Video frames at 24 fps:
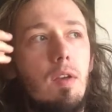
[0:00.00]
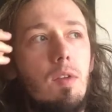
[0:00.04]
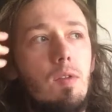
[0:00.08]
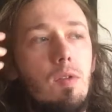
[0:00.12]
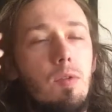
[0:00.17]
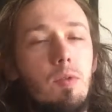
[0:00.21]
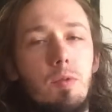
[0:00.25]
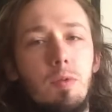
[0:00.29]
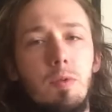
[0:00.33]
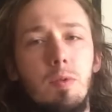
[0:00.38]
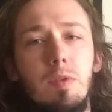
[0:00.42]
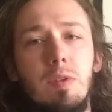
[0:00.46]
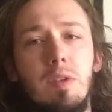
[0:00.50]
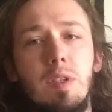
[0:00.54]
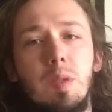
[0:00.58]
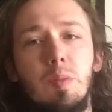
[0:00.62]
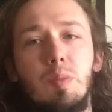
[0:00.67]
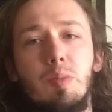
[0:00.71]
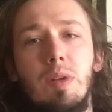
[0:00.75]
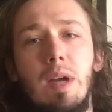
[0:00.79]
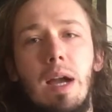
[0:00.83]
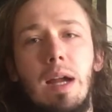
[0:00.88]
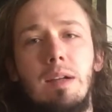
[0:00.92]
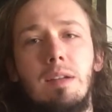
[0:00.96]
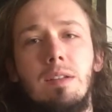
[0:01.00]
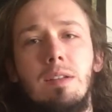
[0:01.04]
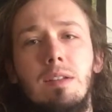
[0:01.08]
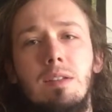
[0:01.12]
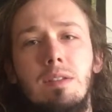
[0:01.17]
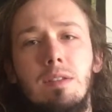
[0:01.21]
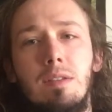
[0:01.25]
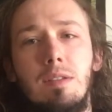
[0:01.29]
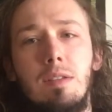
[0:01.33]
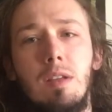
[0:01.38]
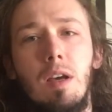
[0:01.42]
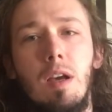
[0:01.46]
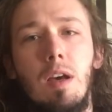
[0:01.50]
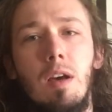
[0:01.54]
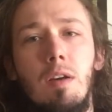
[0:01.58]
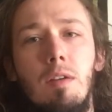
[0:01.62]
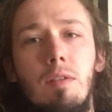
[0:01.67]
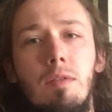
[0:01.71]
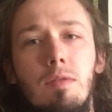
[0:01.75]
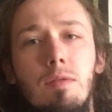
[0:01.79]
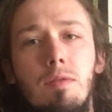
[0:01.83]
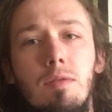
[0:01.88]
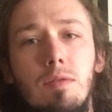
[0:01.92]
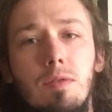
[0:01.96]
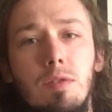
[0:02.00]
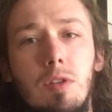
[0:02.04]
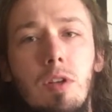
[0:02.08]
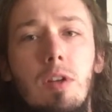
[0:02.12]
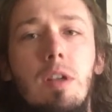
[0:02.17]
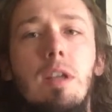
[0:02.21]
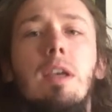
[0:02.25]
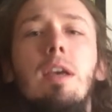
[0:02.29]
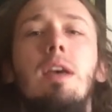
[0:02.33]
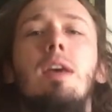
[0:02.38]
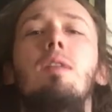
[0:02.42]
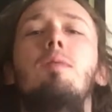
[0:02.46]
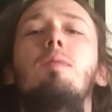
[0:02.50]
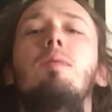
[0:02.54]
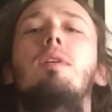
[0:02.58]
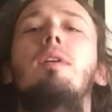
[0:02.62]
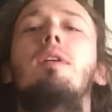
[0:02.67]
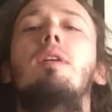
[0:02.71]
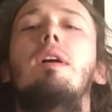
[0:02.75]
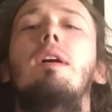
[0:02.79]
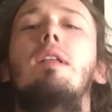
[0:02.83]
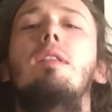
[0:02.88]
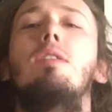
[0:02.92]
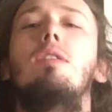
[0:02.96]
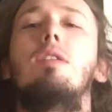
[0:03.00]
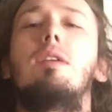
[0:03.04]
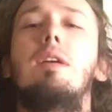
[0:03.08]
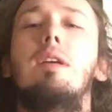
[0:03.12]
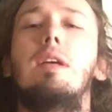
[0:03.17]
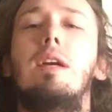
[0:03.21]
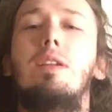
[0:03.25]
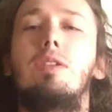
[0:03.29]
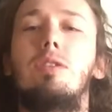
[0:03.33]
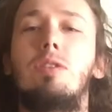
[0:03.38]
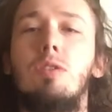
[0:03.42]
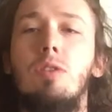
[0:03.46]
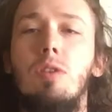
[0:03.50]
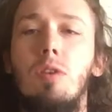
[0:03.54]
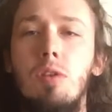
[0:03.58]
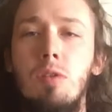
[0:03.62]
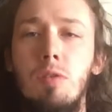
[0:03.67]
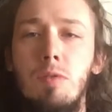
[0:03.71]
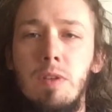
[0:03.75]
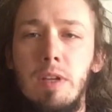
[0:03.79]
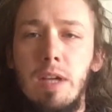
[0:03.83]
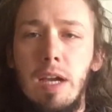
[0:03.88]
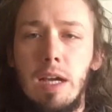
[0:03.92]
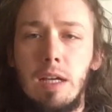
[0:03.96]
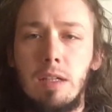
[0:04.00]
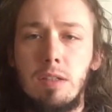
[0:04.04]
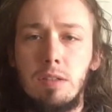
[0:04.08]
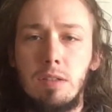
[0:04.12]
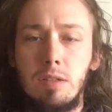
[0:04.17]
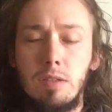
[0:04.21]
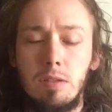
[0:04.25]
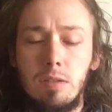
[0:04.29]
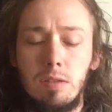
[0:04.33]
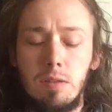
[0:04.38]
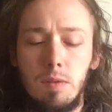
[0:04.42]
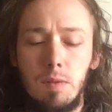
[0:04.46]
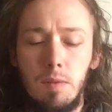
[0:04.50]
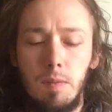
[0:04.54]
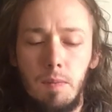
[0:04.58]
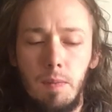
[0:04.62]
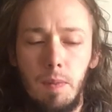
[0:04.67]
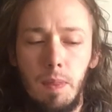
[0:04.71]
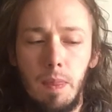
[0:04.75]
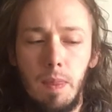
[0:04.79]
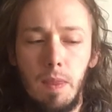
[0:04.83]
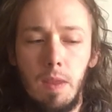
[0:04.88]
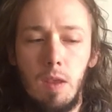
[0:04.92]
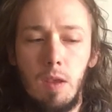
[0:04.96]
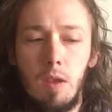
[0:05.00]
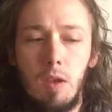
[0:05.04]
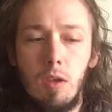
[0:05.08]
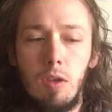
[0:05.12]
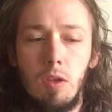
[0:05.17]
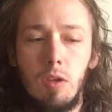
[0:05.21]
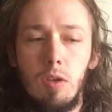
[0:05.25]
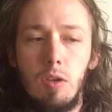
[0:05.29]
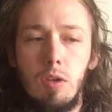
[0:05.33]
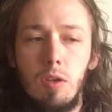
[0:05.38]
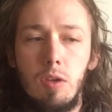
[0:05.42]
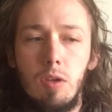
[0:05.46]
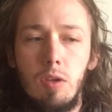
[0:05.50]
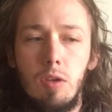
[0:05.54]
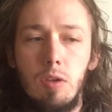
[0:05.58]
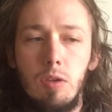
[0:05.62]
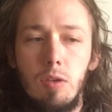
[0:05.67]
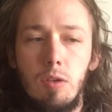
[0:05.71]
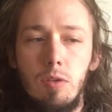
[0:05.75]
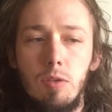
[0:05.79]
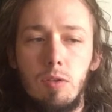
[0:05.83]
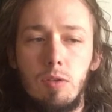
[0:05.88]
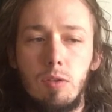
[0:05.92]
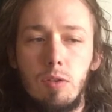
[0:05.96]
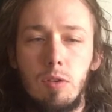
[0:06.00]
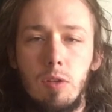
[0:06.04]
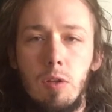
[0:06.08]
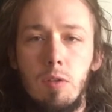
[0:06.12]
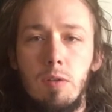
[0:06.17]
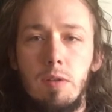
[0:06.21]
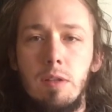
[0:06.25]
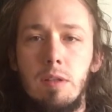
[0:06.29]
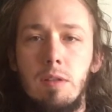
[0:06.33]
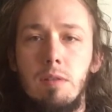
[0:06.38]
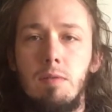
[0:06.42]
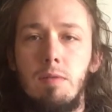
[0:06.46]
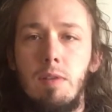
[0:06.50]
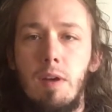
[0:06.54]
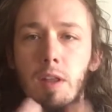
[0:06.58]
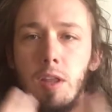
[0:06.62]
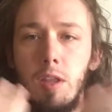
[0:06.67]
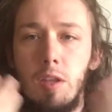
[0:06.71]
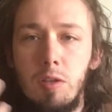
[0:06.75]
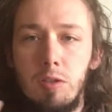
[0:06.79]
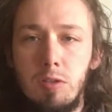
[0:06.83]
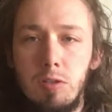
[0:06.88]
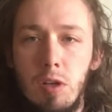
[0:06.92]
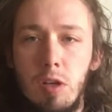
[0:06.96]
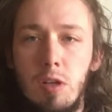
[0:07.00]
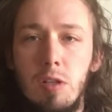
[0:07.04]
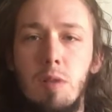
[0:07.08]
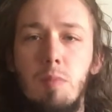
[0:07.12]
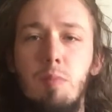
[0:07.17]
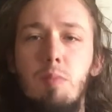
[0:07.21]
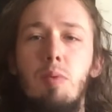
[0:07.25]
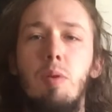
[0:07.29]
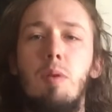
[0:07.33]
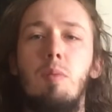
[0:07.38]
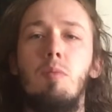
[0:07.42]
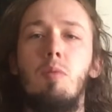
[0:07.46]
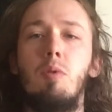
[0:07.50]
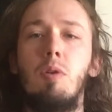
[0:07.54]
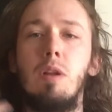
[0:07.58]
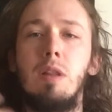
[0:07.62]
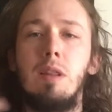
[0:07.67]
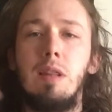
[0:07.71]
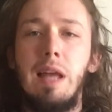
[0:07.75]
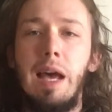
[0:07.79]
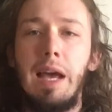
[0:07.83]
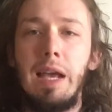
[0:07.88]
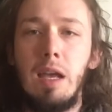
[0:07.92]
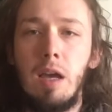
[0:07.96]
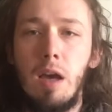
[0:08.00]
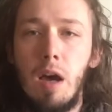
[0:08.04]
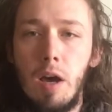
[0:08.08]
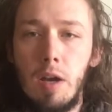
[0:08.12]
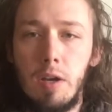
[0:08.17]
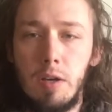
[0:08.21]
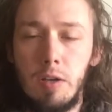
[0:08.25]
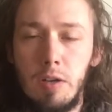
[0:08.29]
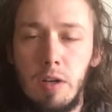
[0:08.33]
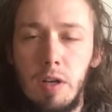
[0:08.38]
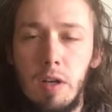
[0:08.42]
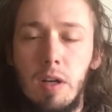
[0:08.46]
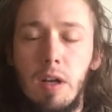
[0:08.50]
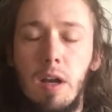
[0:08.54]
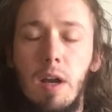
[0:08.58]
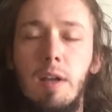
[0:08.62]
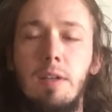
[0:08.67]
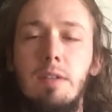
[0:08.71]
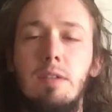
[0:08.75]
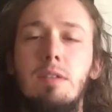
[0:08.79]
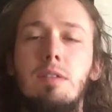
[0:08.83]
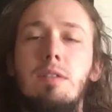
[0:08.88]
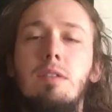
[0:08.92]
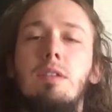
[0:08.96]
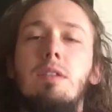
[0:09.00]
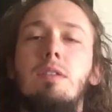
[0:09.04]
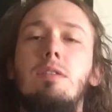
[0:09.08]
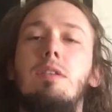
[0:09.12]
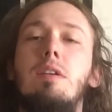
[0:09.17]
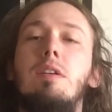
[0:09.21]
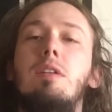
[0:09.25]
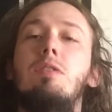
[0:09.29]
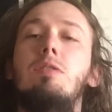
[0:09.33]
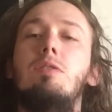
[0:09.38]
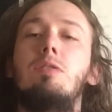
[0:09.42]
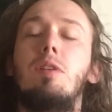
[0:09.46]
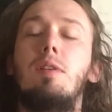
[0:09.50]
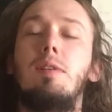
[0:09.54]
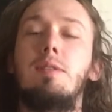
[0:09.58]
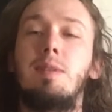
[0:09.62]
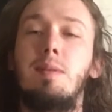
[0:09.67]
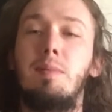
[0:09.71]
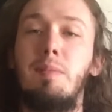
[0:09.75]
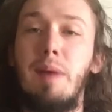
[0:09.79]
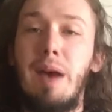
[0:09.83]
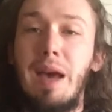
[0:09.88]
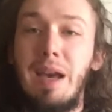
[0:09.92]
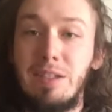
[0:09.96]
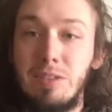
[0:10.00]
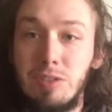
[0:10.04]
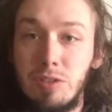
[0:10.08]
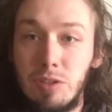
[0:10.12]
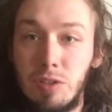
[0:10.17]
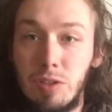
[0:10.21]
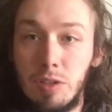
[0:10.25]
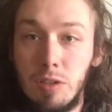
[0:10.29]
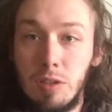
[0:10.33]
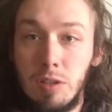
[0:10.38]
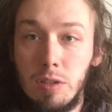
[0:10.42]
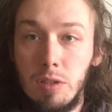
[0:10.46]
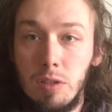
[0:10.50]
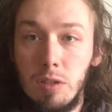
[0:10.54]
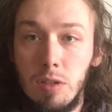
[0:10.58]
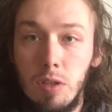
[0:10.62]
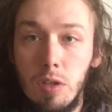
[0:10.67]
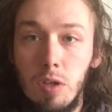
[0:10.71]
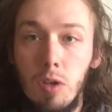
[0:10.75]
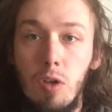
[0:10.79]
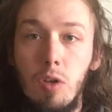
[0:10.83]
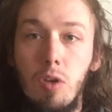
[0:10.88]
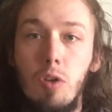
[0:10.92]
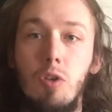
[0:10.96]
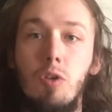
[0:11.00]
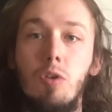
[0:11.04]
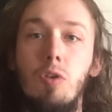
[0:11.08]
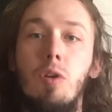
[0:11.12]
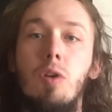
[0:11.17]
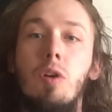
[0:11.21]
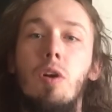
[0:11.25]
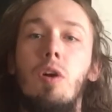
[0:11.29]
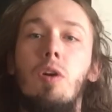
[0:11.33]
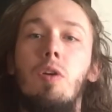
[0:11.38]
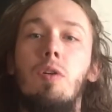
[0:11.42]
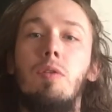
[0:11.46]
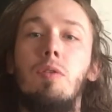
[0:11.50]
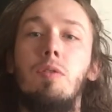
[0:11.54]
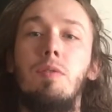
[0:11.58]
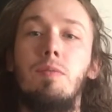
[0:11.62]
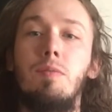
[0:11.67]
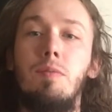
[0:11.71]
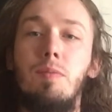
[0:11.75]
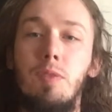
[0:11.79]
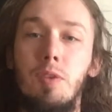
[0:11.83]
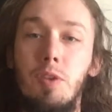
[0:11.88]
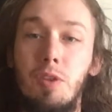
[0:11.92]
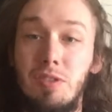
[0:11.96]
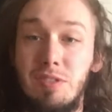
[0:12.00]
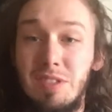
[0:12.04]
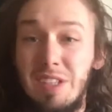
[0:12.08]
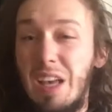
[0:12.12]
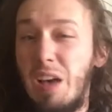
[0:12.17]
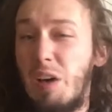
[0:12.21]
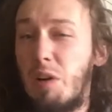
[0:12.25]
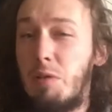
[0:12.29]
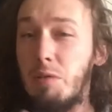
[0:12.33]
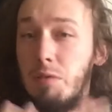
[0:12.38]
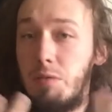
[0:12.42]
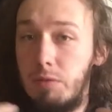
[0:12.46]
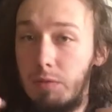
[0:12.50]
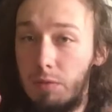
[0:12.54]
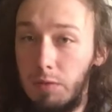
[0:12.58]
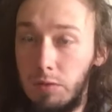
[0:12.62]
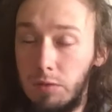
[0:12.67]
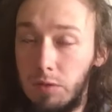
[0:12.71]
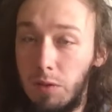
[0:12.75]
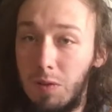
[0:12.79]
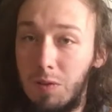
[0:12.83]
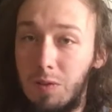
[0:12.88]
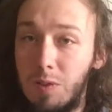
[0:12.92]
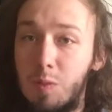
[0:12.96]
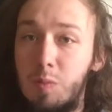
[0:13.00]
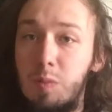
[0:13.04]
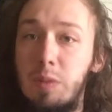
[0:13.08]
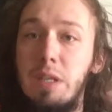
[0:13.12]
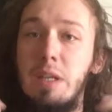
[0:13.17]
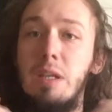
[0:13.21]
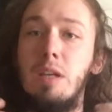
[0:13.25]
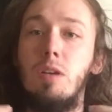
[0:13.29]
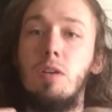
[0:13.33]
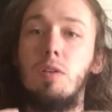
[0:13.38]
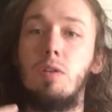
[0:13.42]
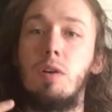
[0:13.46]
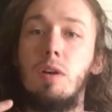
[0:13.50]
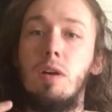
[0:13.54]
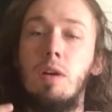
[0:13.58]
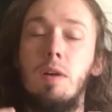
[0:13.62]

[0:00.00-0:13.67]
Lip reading: through this practice of turning inward and looking at your own reactions, you slowly develop, you start to put more light on your unconsciousness, and you start to master yourself, so to speak.